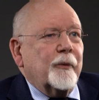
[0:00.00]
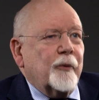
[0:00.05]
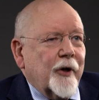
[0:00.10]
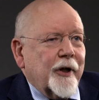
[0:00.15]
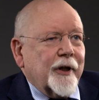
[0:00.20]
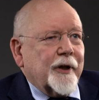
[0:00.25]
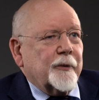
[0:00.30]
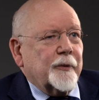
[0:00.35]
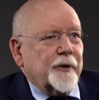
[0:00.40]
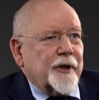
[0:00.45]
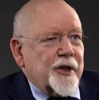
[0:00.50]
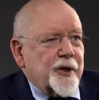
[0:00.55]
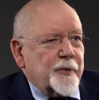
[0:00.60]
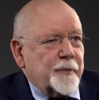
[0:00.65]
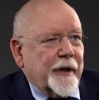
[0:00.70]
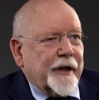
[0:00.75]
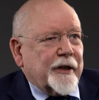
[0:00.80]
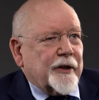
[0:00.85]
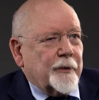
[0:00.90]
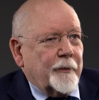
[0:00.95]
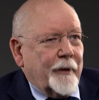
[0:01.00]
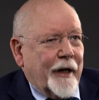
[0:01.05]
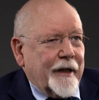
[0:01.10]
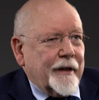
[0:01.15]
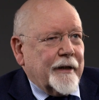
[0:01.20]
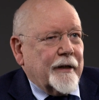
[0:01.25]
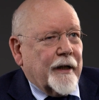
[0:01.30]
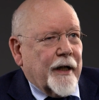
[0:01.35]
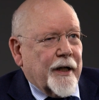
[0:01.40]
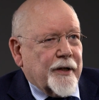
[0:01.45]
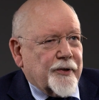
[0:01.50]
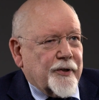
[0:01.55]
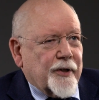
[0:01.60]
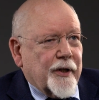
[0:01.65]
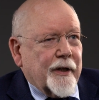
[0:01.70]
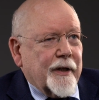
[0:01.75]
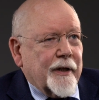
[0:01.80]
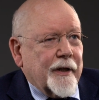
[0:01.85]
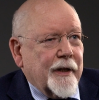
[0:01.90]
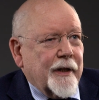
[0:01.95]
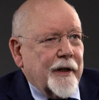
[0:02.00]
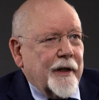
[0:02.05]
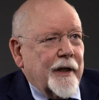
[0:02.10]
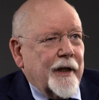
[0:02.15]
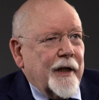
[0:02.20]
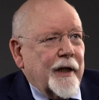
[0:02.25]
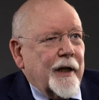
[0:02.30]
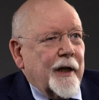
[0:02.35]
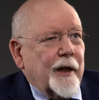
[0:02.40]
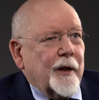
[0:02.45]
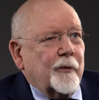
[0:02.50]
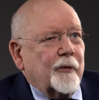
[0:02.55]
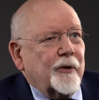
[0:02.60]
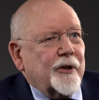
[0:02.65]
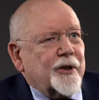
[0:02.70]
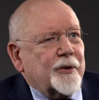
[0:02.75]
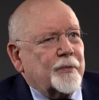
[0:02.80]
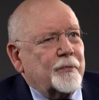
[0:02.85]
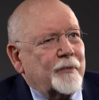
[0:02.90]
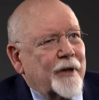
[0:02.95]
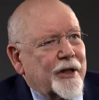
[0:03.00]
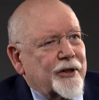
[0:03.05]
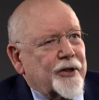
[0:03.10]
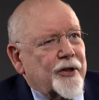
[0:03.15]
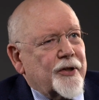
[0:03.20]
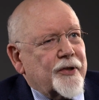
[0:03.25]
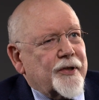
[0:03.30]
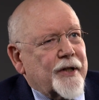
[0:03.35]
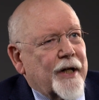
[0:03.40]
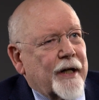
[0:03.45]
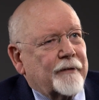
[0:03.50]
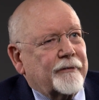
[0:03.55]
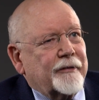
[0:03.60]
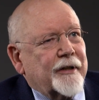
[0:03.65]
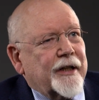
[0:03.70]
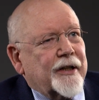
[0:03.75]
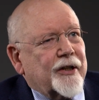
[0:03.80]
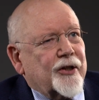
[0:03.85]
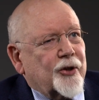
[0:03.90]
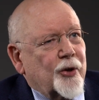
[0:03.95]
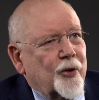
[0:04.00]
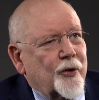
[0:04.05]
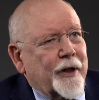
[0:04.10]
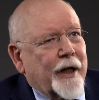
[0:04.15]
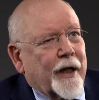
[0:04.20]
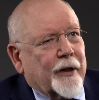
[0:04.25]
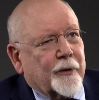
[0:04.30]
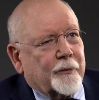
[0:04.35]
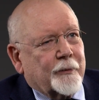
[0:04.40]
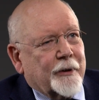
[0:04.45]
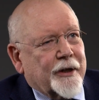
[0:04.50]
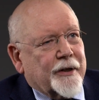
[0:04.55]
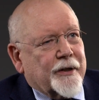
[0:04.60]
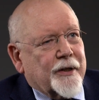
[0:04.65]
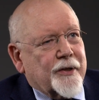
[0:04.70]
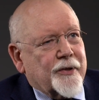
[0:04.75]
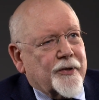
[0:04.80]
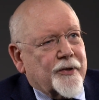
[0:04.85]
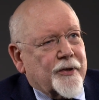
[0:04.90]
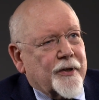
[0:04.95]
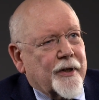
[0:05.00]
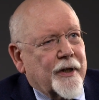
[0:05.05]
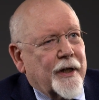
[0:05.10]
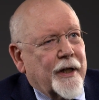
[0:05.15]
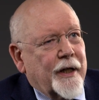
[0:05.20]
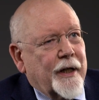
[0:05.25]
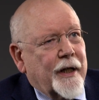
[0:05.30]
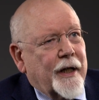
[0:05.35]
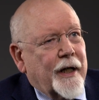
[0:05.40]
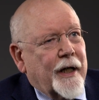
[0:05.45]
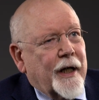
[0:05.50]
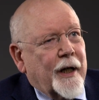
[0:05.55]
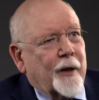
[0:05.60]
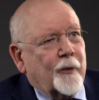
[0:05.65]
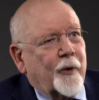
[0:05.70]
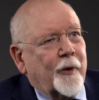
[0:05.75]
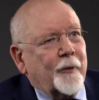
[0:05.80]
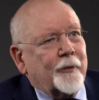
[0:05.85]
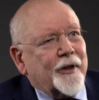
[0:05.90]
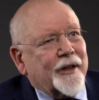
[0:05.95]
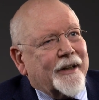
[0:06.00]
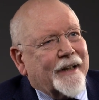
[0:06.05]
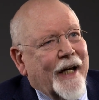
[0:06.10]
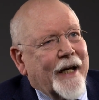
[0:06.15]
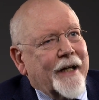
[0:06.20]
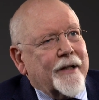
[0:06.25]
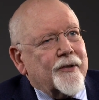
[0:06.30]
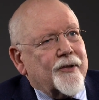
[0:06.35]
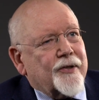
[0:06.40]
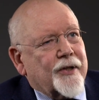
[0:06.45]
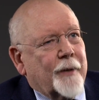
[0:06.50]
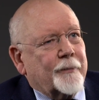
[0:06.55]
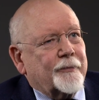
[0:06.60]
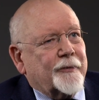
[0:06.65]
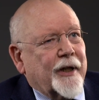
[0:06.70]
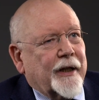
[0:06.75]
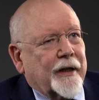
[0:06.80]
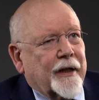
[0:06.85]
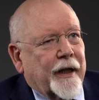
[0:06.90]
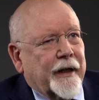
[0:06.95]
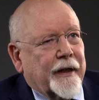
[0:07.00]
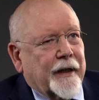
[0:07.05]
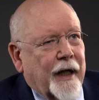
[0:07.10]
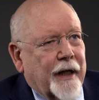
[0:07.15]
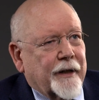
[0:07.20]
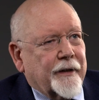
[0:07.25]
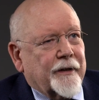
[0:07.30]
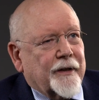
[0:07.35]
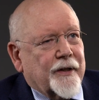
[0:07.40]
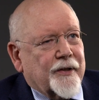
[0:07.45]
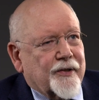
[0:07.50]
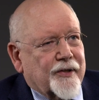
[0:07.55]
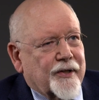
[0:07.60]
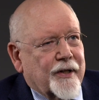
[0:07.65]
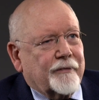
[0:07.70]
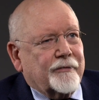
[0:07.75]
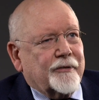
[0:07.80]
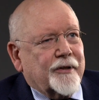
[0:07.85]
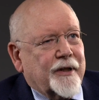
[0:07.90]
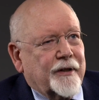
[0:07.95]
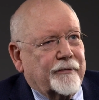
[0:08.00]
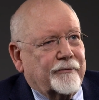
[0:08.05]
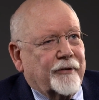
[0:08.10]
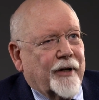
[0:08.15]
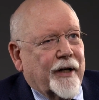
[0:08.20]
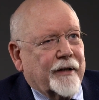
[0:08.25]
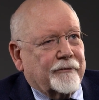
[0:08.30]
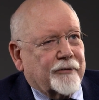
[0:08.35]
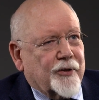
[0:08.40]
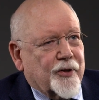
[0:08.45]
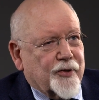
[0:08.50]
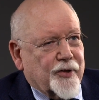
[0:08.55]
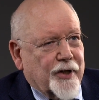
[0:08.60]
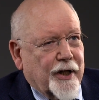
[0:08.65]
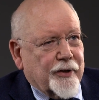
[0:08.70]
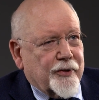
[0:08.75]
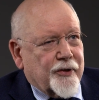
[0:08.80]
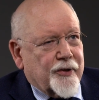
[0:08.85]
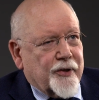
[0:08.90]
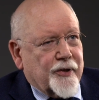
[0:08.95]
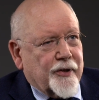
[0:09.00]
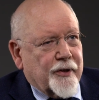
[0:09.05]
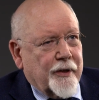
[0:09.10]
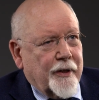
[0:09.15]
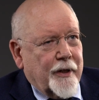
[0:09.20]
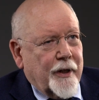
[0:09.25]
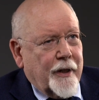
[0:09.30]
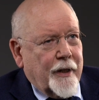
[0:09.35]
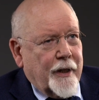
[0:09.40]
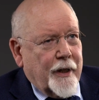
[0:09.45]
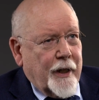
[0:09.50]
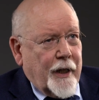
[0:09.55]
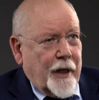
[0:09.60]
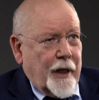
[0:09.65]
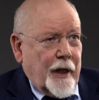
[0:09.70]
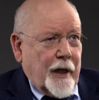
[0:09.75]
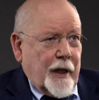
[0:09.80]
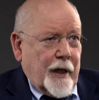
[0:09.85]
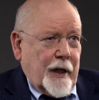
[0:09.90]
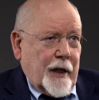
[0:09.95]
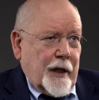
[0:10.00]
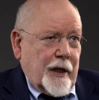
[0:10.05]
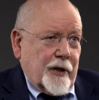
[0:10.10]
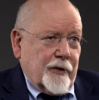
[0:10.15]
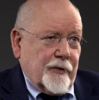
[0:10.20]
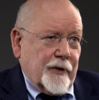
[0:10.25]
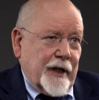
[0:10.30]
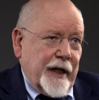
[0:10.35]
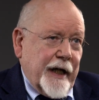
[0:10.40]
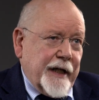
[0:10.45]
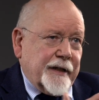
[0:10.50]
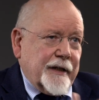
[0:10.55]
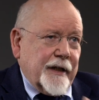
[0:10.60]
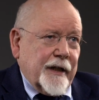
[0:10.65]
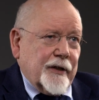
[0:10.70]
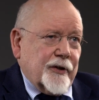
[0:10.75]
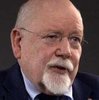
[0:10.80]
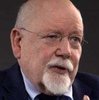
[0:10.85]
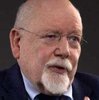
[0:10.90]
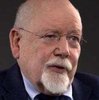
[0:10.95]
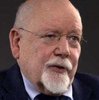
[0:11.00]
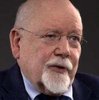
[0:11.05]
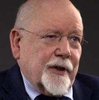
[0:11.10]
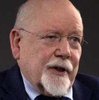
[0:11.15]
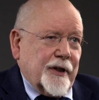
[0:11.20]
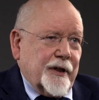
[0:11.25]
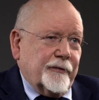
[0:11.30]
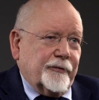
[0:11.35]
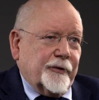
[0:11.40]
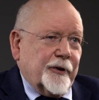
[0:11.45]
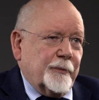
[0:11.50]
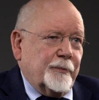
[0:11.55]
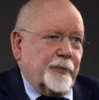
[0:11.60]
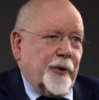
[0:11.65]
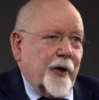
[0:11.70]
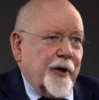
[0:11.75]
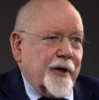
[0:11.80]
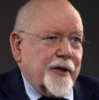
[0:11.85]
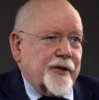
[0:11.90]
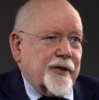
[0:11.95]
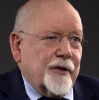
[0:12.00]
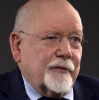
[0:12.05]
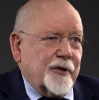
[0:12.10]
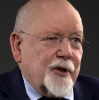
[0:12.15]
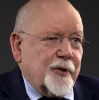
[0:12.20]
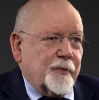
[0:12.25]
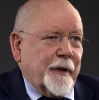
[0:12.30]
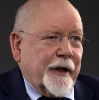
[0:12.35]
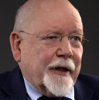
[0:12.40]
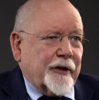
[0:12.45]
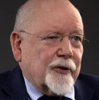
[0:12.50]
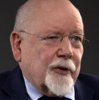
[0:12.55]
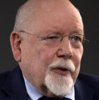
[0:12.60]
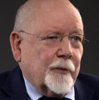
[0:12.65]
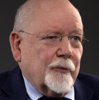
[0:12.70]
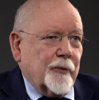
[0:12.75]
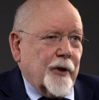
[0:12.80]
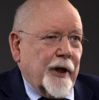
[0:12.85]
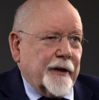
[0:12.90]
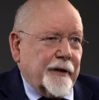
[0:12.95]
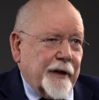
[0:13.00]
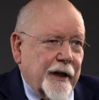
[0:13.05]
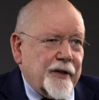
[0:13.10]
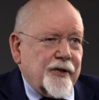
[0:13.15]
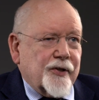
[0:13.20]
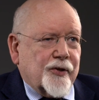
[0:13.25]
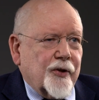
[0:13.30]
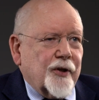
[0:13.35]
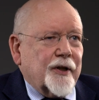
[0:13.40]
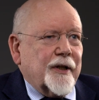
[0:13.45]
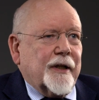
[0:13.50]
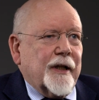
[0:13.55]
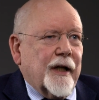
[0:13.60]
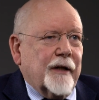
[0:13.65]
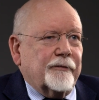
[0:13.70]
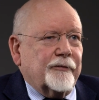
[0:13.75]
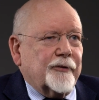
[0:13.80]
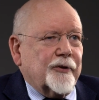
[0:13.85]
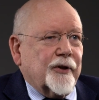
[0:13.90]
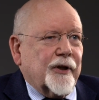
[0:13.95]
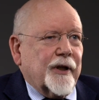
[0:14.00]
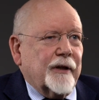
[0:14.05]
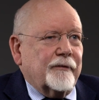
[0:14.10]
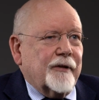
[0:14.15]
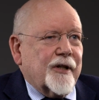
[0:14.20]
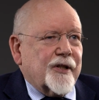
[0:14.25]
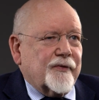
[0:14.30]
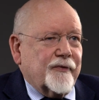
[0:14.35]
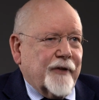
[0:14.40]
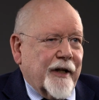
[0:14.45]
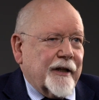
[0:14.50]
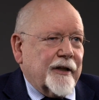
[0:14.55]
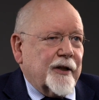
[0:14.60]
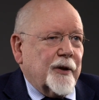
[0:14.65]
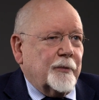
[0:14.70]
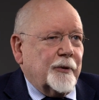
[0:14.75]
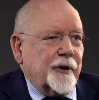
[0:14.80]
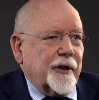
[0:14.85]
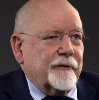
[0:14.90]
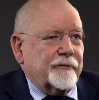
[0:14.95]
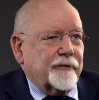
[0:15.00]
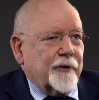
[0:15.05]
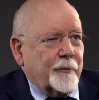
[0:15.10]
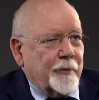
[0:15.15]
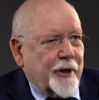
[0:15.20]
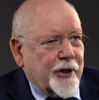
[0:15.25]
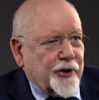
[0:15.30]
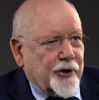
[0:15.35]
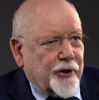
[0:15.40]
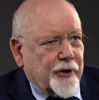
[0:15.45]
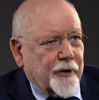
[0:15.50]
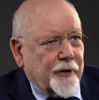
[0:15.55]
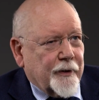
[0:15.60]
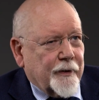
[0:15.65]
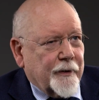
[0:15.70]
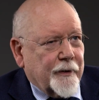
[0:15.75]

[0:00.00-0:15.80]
work with a spectrum analyzer, which measures every two nanometers, we will gain something like one hundred seventy-five results relating to the different points of the spectrum, and that is good enough to give us valuable information.